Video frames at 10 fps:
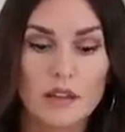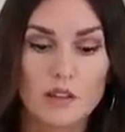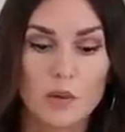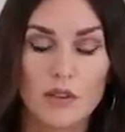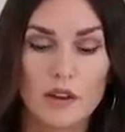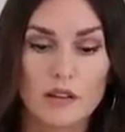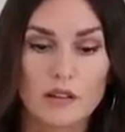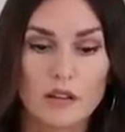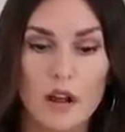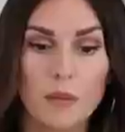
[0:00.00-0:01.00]
It's one
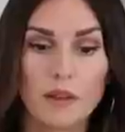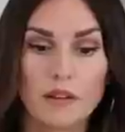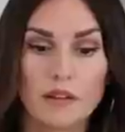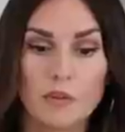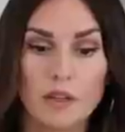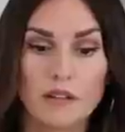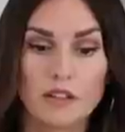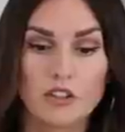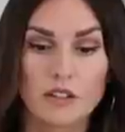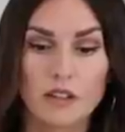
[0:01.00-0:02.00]
that's on my list because
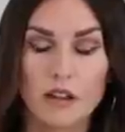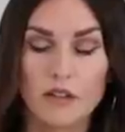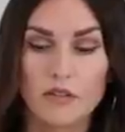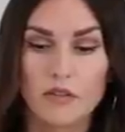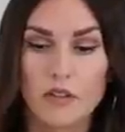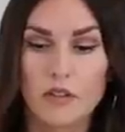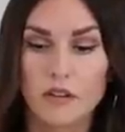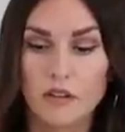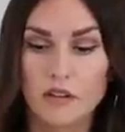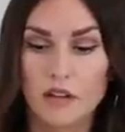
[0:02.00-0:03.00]
I just love
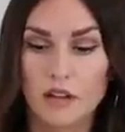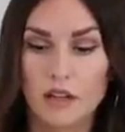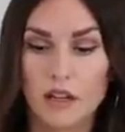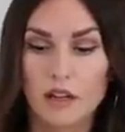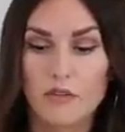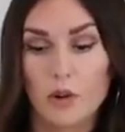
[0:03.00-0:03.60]
the detail in it.